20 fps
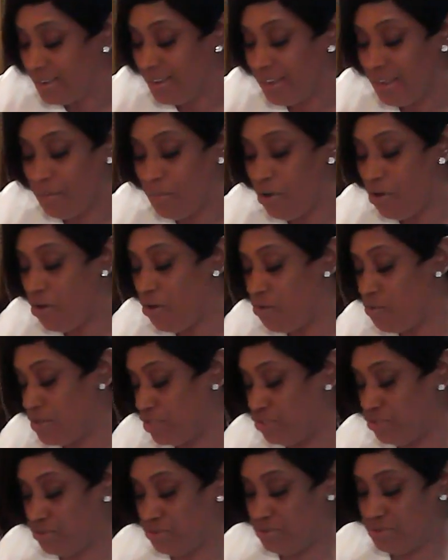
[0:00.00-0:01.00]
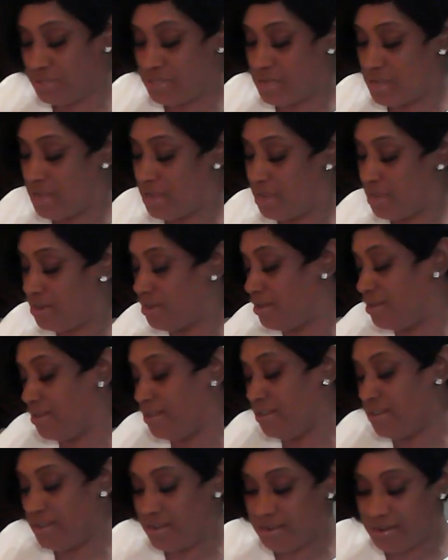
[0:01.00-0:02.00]
I'm always using that,
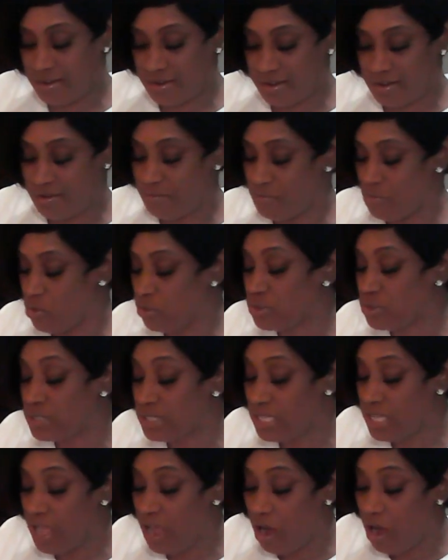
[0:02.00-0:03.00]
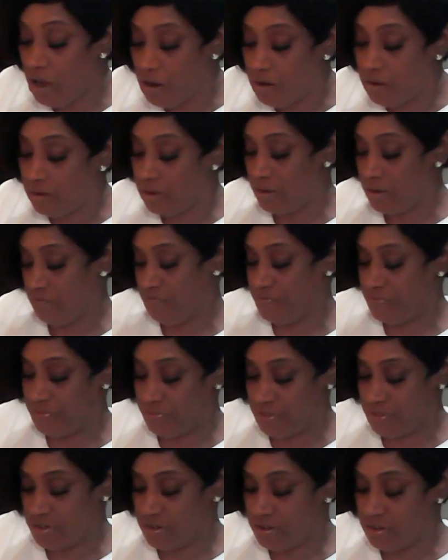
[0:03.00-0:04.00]
and mostly all
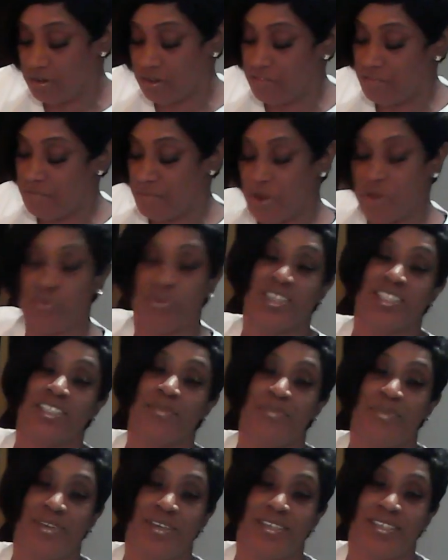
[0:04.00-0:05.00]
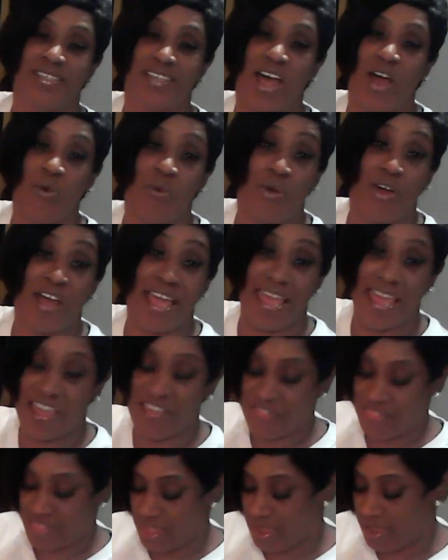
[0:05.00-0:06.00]
of my recipes I will
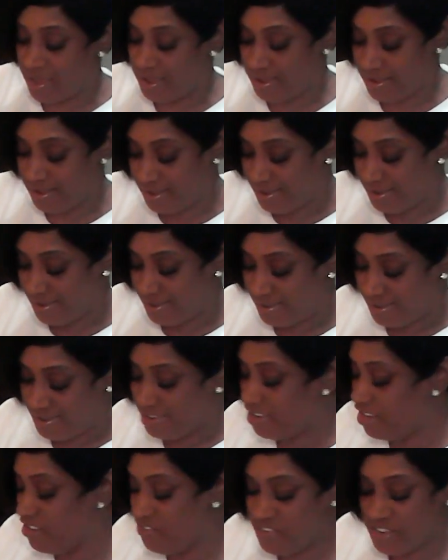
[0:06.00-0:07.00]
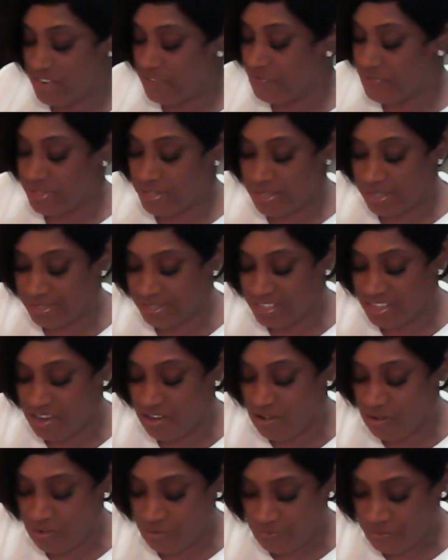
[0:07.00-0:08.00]
add that, even if it doesn't
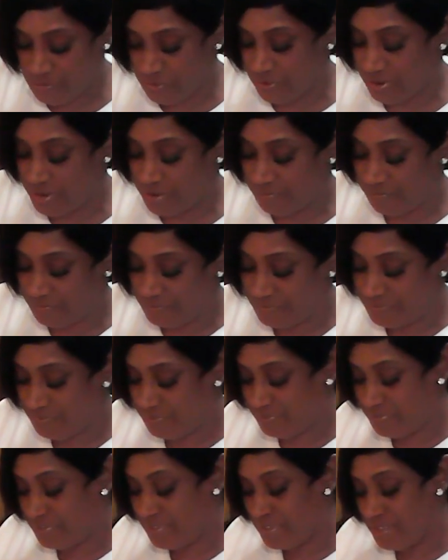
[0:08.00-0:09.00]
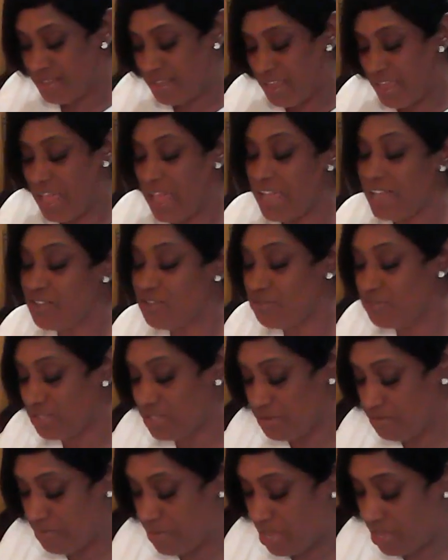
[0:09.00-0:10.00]
call for it. I
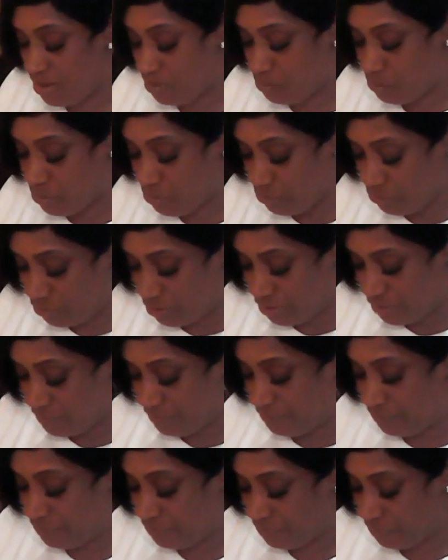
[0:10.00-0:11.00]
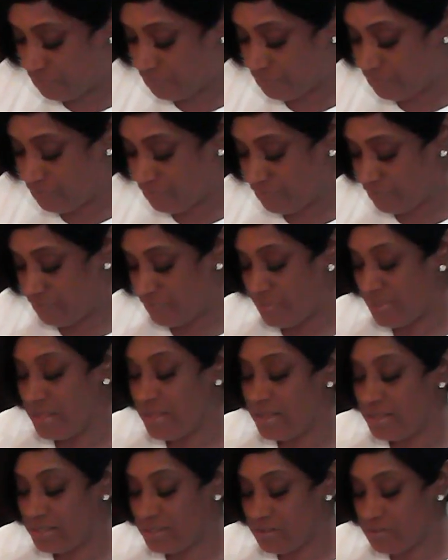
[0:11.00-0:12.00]
usually make it work
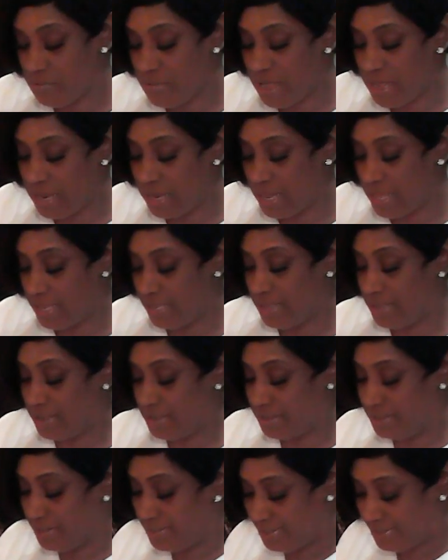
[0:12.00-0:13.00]
to my liking.